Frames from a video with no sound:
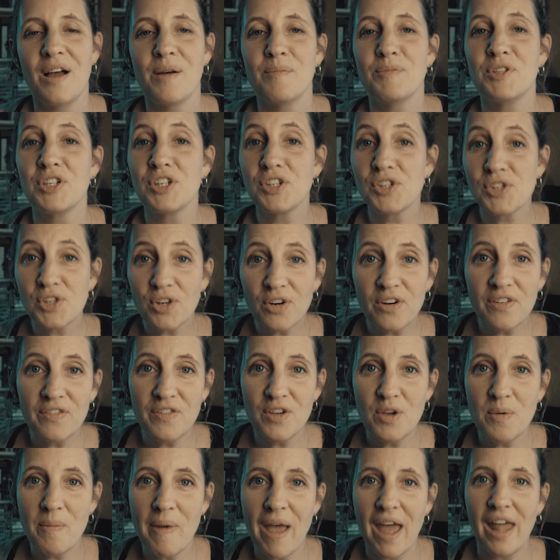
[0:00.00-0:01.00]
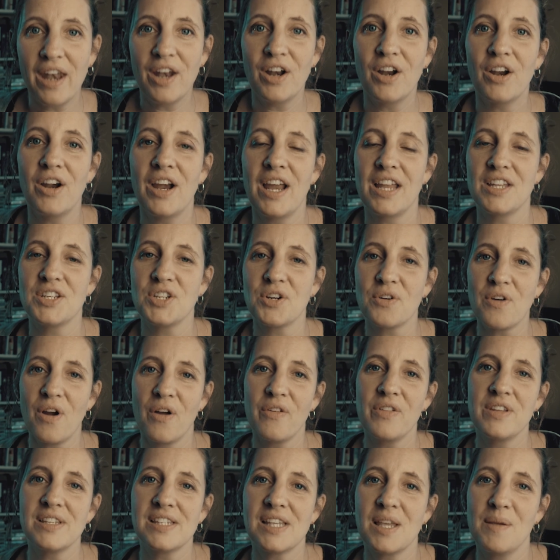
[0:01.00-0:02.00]
to serve you better and to grow
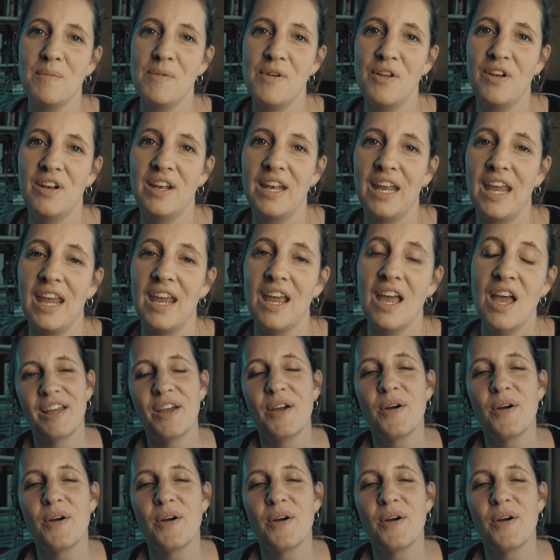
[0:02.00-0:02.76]
this community.